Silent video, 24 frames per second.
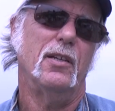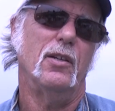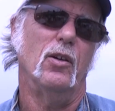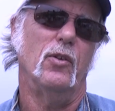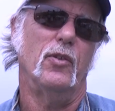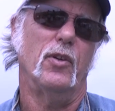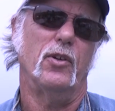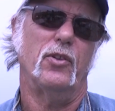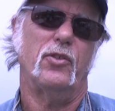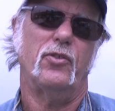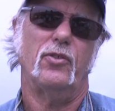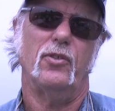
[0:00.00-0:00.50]
You know,
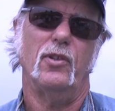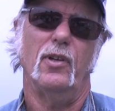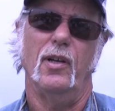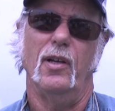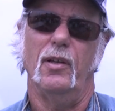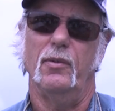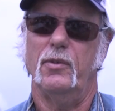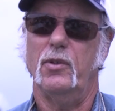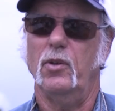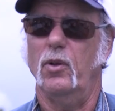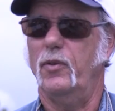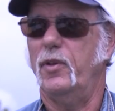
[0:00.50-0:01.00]
there's, uh,
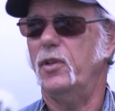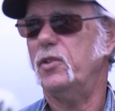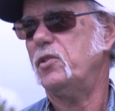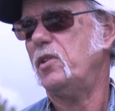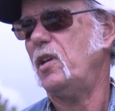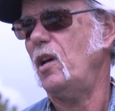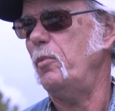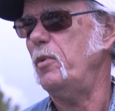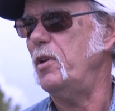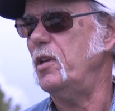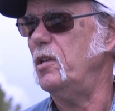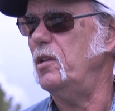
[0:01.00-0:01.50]
you know, this
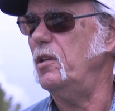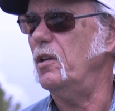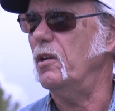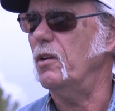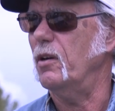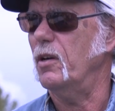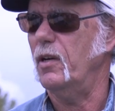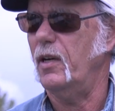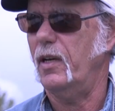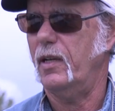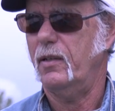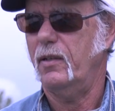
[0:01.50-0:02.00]
coming
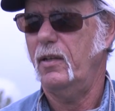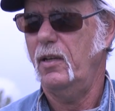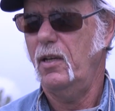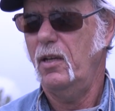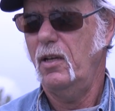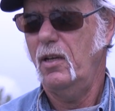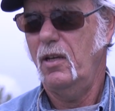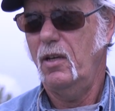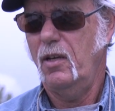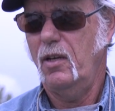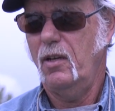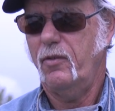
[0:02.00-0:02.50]
year,
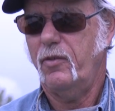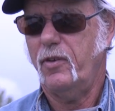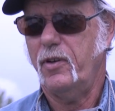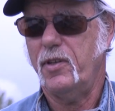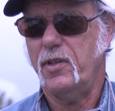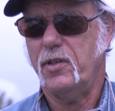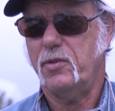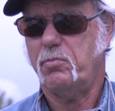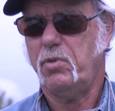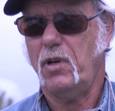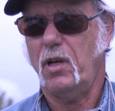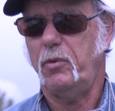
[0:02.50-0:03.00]
for
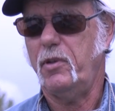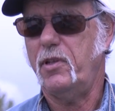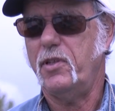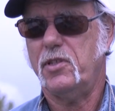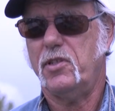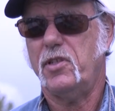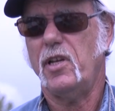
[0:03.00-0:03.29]
this probably the